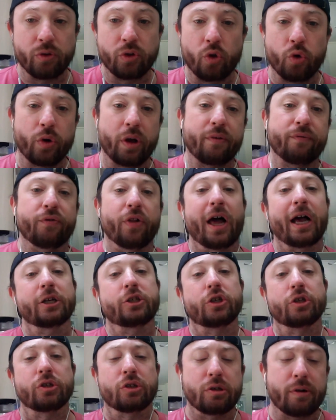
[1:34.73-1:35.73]
You'll get
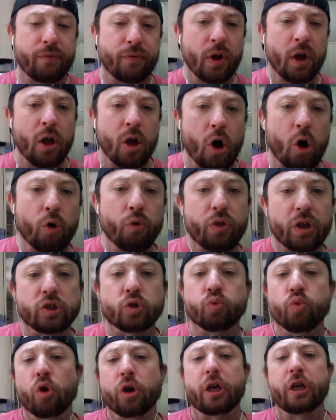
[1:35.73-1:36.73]
flashes of, oh,
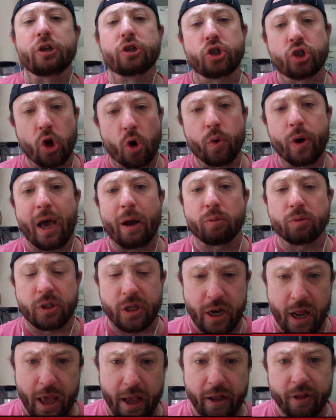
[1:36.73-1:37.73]
this rookie showed out
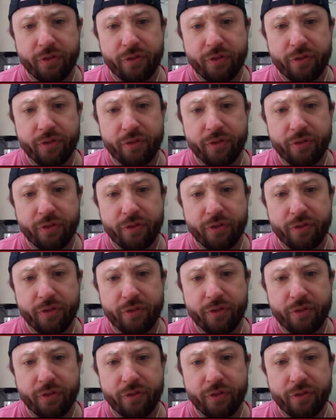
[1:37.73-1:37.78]
today.